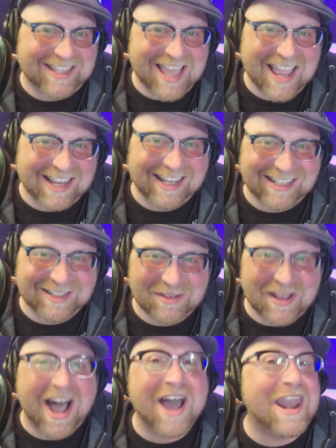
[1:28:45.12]
things
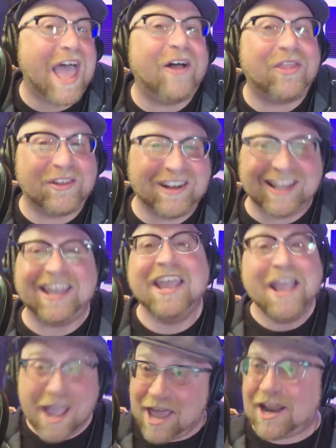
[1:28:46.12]
unhealthily,
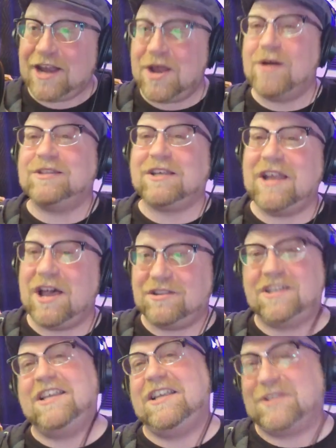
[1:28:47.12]
and I know it's unhealthily.